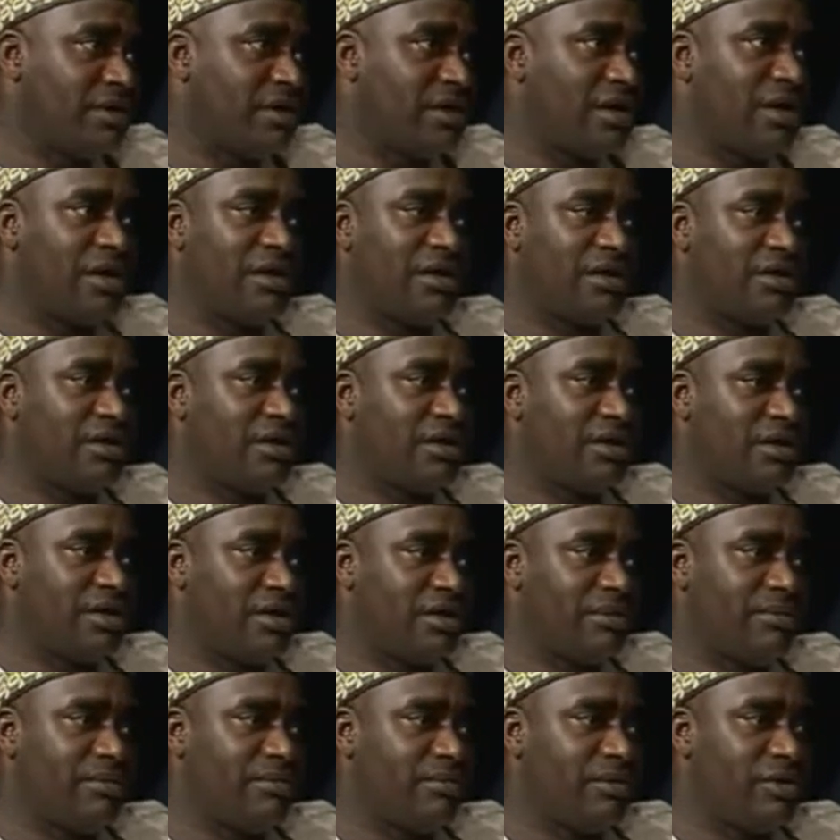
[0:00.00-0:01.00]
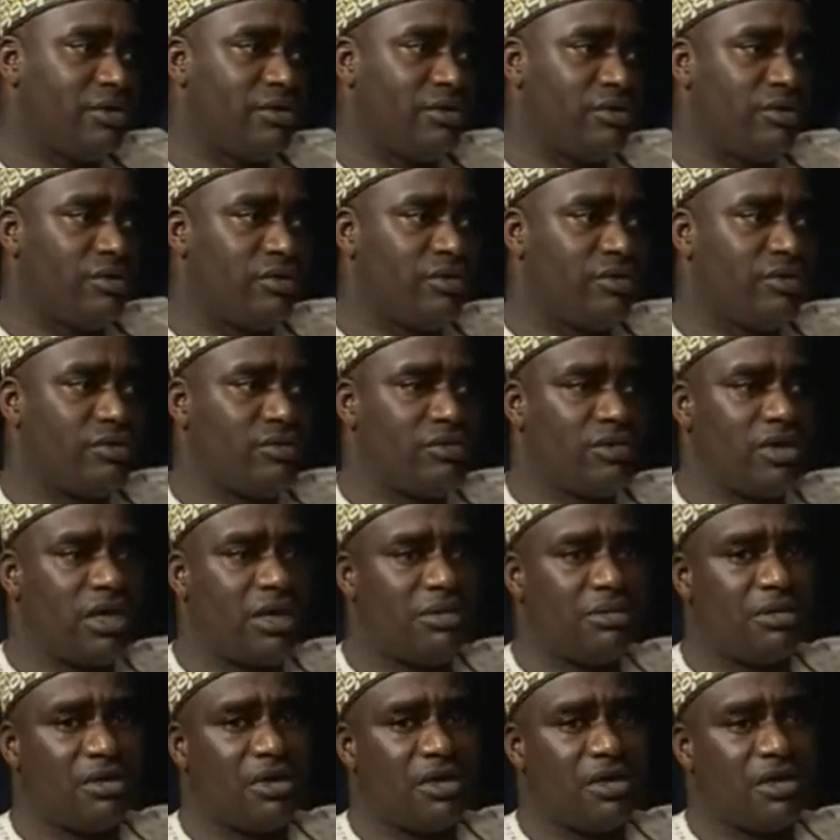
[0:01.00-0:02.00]
And we
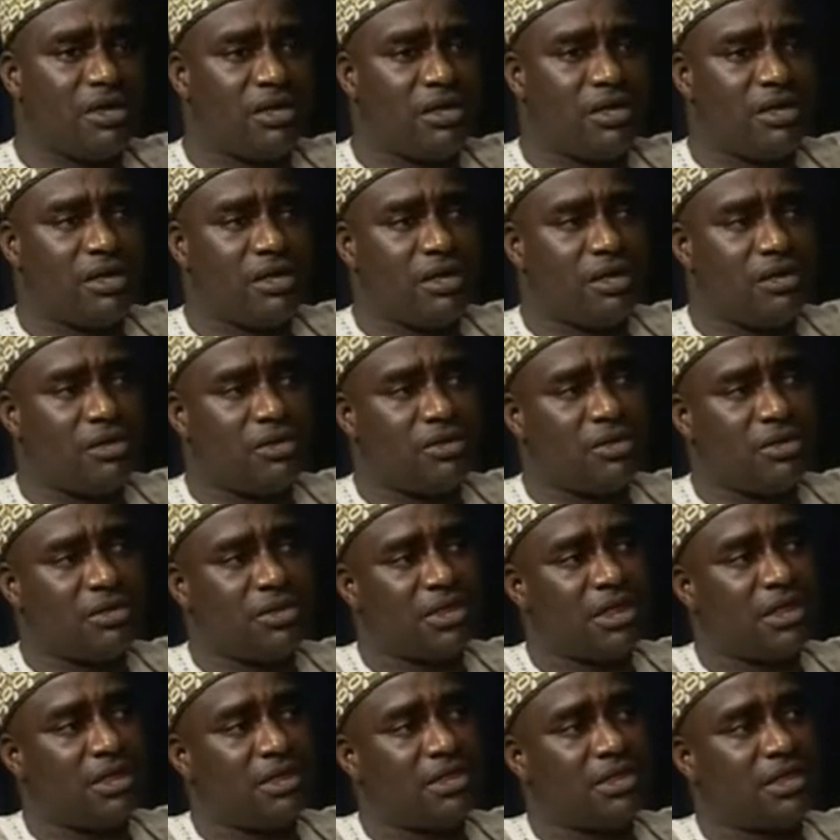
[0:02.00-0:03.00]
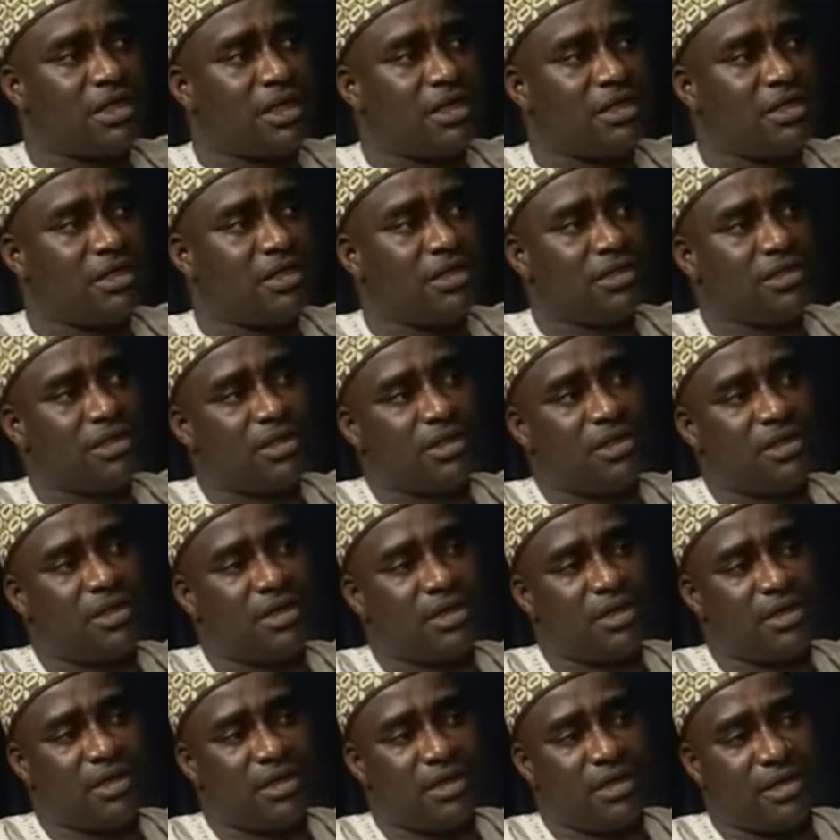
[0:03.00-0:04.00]
have created a lot of sensitization
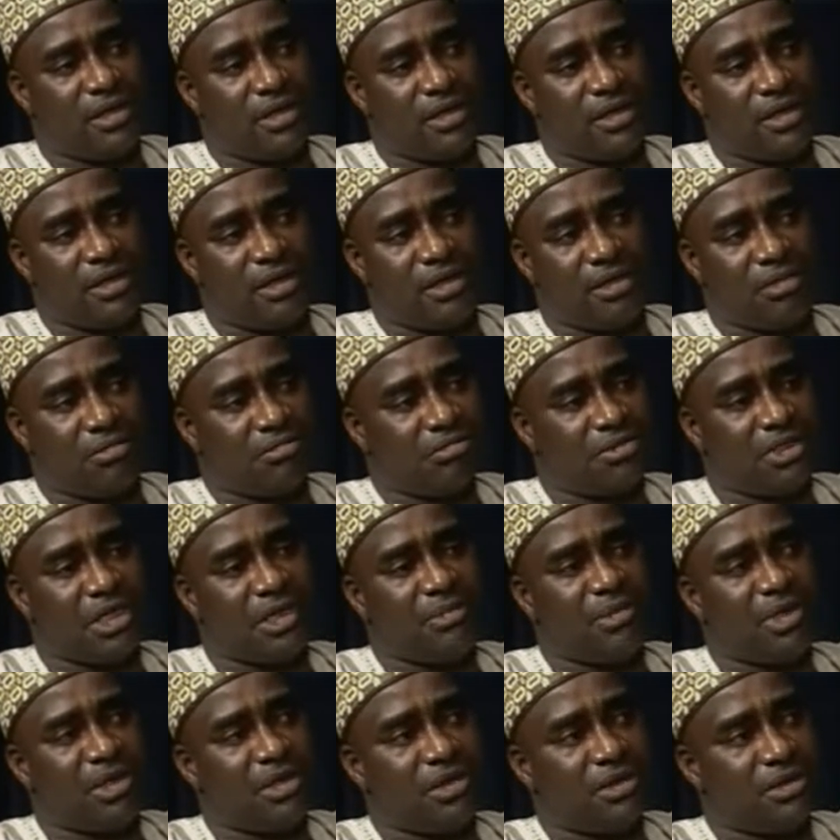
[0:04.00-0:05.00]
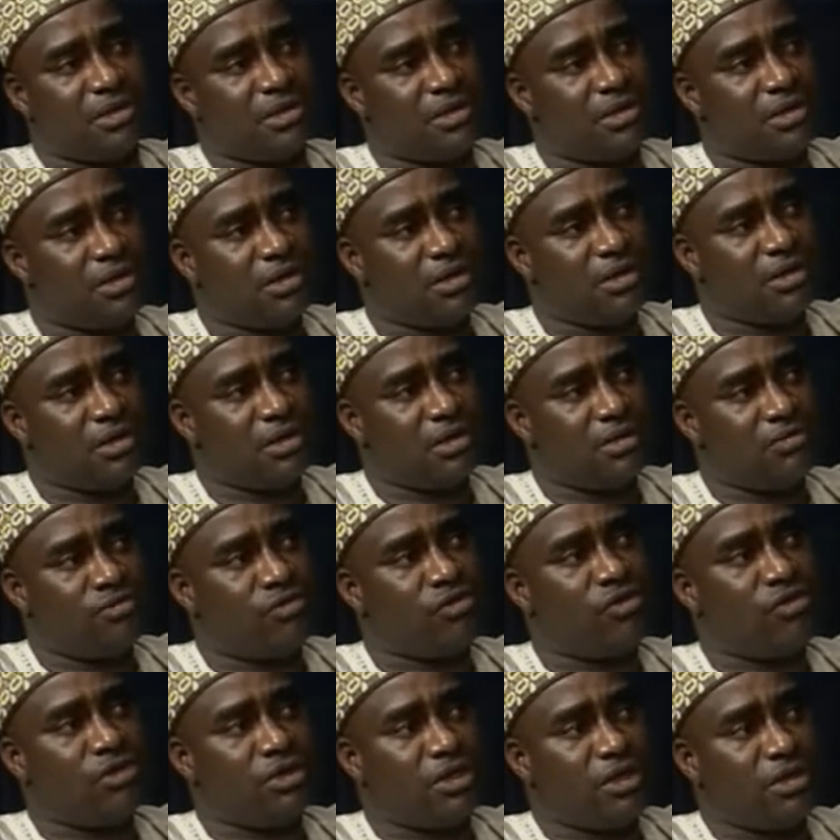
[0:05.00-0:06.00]
seminars
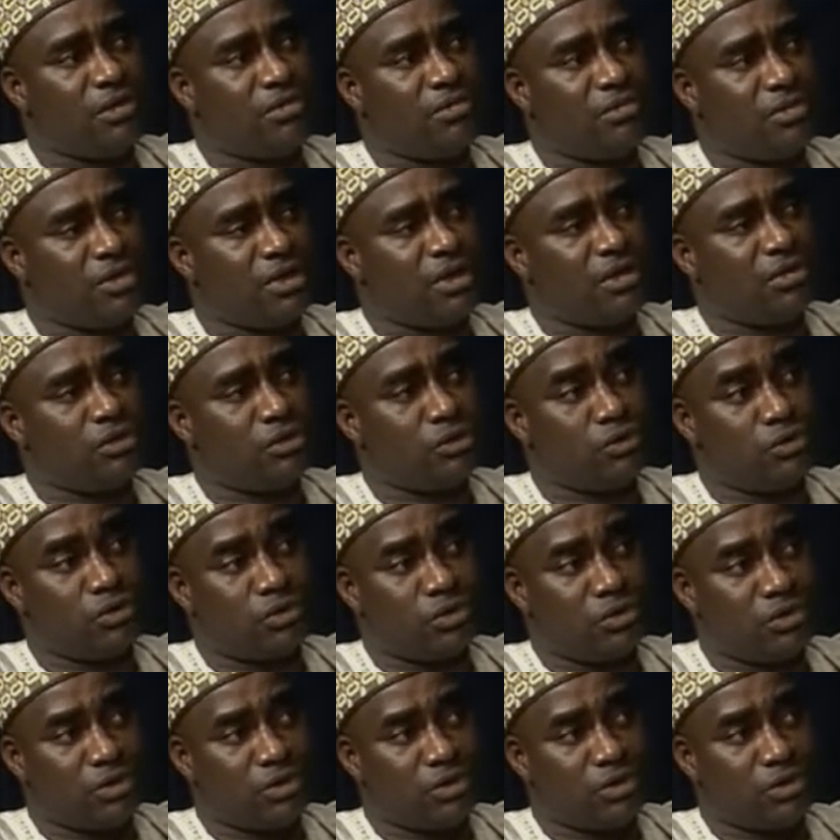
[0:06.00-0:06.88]
for them to